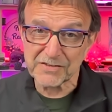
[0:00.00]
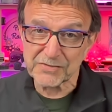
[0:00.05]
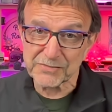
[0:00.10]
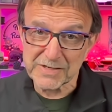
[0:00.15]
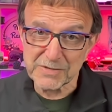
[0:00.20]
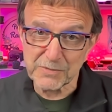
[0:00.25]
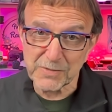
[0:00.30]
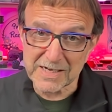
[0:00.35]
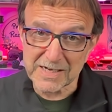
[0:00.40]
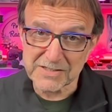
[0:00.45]

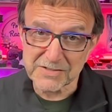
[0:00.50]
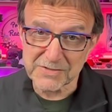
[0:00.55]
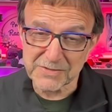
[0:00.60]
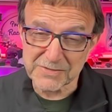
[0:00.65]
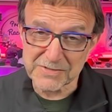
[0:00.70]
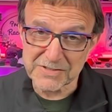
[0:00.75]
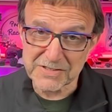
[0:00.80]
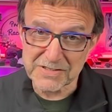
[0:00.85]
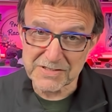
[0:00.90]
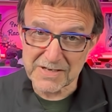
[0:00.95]
three
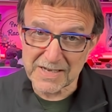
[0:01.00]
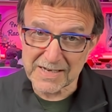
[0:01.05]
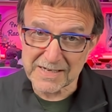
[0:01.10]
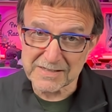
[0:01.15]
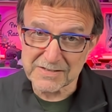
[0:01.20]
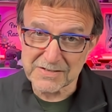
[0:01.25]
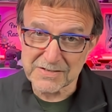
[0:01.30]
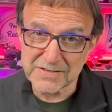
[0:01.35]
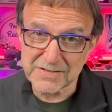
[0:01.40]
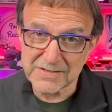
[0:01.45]
Western
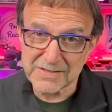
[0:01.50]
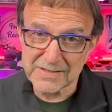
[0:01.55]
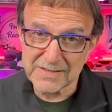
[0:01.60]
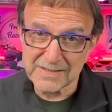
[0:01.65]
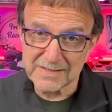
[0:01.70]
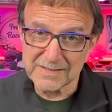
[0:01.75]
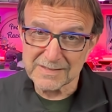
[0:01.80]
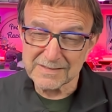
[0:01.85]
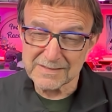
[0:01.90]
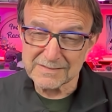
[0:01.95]
states,
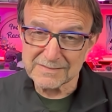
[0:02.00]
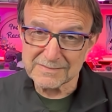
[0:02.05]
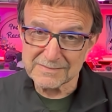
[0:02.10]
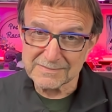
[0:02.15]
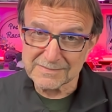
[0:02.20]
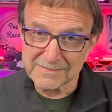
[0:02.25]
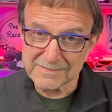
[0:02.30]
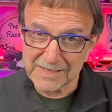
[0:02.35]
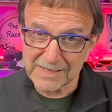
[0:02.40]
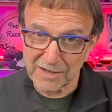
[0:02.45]

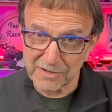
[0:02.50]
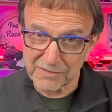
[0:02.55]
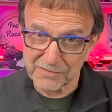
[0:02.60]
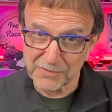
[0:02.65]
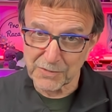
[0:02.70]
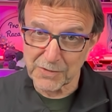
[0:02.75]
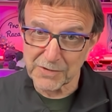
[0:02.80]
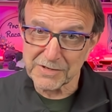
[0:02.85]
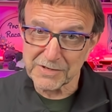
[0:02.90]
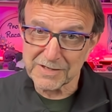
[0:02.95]

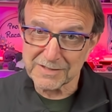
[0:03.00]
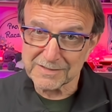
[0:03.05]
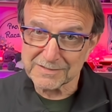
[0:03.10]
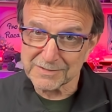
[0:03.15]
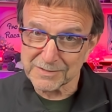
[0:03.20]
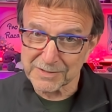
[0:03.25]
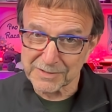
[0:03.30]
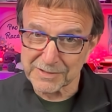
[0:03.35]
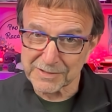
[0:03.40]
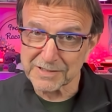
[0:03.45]
California,
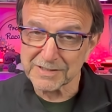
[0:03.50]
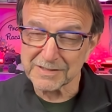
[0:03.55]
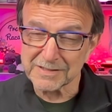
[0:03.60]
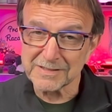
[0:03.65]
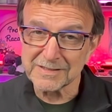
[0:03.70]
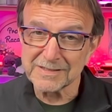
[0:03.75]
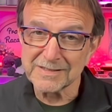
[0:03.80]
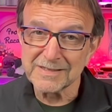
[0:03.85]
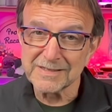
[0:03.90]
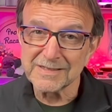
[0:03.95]

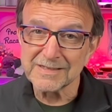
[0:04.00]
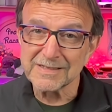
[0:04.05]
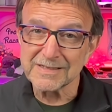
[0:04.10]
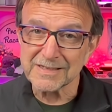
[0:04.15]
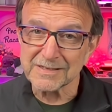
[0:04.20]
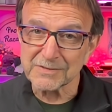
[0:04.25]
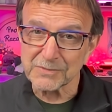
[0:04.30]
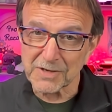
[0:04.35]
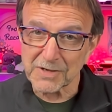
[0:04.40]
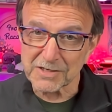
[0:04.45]
Oregon,
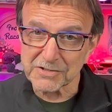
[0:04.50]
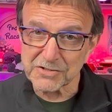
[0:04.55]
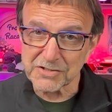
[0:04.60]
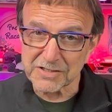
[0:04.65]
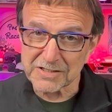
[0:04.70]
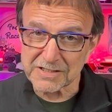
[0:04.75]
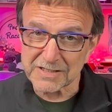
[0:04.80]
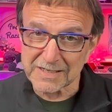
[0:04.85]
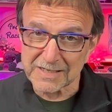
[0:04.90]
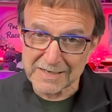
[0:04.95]
and
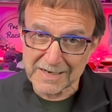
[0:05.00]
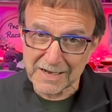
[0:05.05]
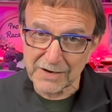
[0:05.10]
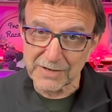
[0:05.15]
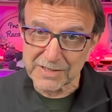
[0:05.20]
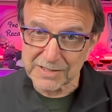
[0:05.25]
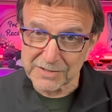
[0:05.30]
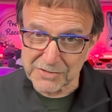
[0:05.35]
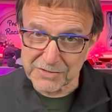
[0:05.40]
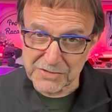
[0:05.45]
Washington. And now
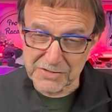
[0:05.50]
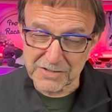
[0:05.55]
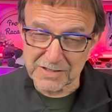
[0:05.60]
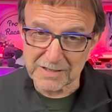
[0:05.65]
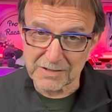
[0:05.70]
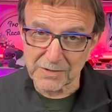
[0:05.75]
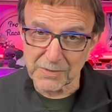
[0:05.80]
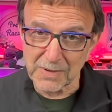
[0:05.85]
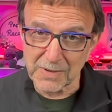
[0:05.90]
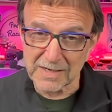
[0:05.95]
I
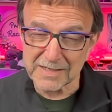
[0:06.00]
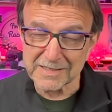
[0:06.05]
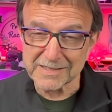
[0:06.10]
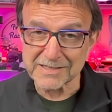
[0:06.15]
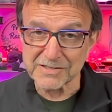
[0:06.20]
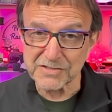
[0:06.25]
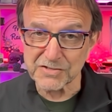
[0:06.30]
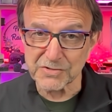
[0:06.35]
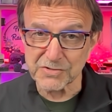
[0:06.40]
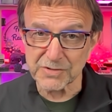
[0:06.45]
understand Hawaii
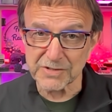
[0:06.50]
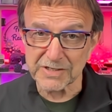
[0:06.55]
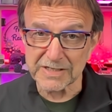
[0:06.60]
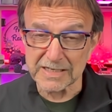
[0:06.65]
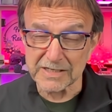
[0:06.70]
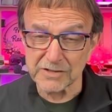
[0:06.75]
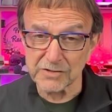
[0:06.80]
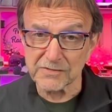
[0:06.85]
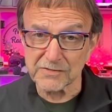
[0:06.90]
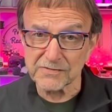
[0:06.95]
is
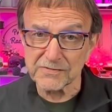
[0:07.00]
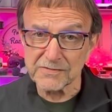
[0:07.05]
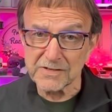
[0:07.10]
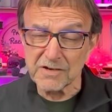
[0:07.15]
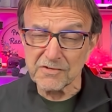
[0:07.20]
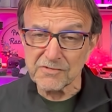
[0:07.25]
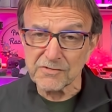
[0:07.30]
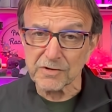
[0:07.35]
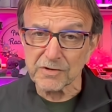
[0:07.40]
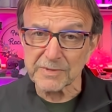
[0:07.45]
joining. And they're
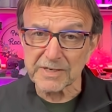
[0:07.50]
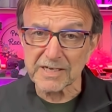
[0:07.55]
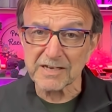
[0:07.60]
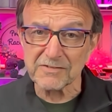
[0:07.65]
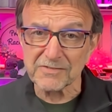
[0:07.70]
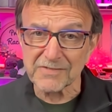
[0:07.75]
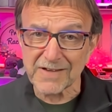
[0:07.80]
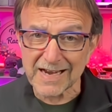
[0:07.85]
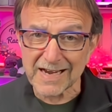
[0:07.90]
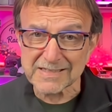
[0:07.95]
forming a
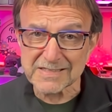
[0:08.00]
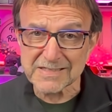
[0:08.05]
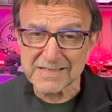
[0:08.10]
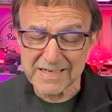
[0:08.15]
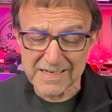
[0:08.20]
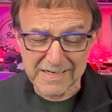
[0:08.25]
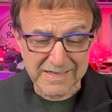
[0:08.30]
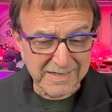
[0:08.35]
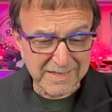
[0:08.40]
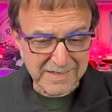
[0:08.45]

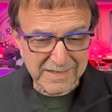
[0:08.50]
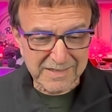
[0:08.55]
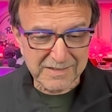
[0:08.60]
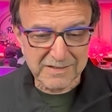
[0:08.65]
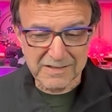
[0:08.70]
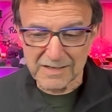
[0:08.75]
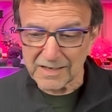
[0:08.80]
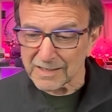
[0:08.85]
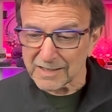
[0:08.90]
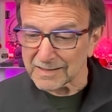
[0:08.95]
vaccine
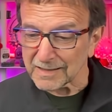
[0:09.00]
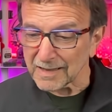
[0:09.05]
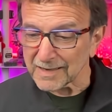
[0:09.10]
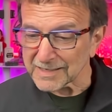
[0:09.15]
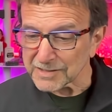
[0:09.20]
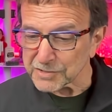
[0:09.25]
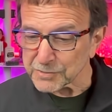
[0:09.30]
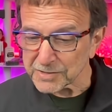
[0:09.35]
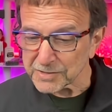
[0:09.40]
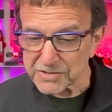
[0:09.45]

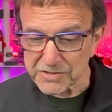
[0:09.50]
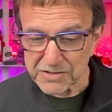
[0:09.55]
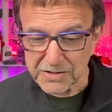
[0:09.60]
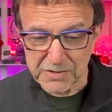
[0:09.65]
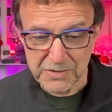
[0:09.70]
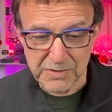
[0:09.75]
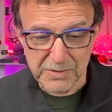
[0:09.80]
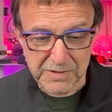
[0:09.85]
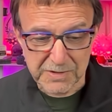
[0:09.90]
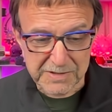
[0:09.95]
alliance. What is it
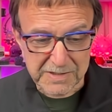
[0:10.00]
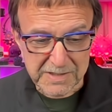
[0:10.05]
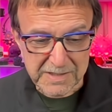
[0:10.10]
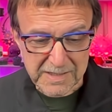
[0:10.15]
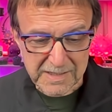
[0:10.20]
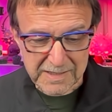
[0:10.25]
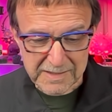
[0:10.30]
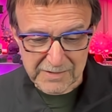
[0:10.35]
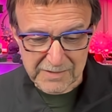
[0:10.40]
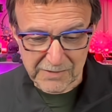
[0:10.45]
called?
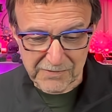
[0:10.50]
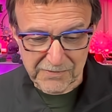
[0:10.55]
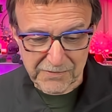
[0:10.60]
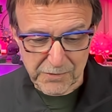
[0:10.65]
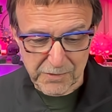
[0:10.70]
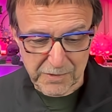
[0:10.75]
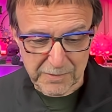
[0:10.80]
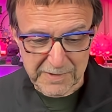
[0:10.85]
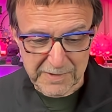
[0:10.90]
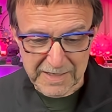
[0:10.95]
They're
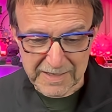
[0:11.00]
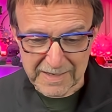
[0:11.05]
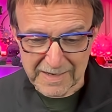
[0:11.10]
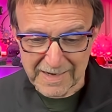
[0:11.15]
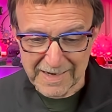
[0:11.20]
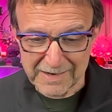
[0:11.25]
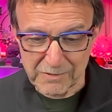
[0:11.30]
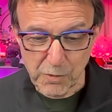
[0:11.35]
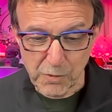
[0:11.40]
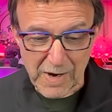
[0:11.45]
forming
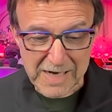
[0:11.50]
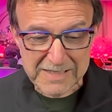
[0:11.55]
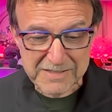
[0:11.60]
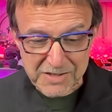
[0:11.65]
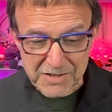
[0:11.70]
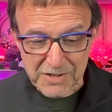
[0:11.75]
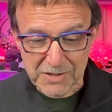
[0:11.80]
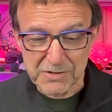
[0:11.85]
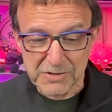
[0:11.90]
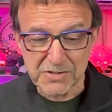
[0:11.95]
a
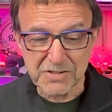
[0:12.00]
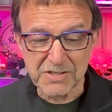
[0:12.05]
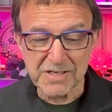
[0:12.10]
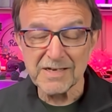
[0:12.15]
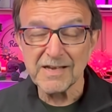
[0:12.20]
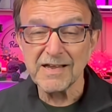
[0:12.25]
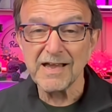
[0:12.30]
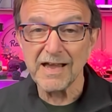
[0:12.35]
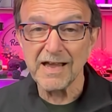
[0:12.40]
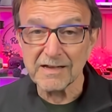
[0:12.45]
West Coast
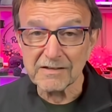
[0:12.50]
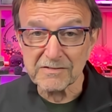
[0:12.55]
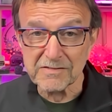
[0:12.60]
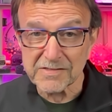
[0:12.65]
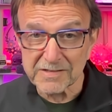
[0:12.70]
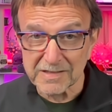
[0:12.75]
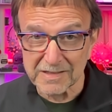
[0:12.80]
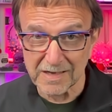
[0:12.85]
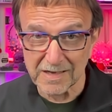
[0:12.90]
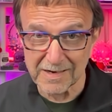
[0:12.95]

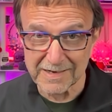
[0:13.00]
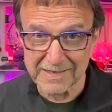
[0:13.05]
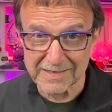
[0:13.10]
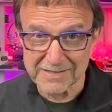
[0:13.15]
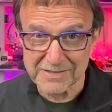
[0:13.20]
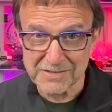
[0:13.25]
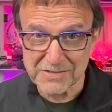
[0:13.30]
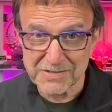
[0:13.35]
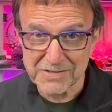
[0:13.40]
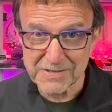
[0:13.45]
Health
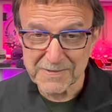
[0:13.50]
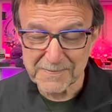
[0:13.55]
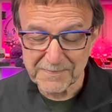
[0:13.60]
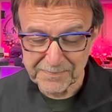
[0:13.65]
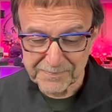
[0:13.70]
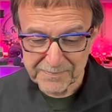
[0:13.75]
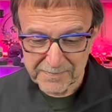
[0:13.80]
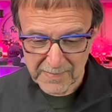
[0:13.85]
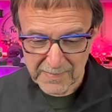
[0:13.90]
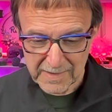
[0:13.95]
Alliance.
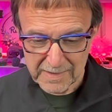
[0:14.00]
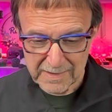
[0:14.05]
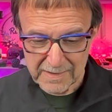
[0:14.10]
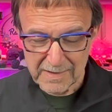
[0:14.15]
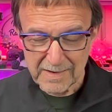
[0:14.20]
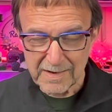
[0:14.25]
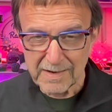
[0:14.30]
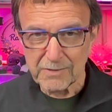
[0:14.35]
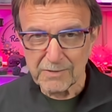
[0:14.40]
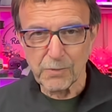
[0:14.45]

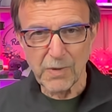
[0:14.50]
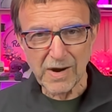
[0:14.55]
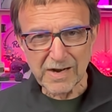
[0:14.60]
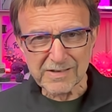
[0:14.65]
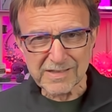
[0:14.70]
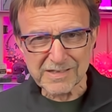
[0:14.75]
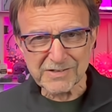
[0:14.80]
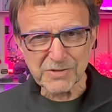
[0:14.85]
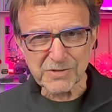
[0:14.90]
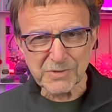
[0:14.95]
Why are
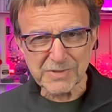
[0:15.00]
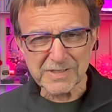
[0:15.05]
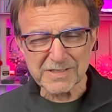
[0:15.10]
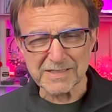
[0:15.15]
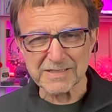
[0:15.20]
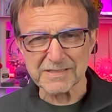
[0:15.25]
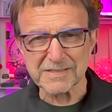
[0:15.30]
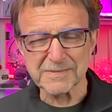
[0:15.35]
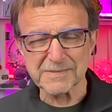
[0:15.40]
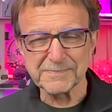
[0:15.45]
they doing
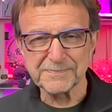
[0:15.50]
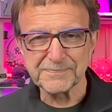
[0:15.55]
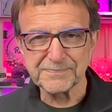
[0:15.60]
this?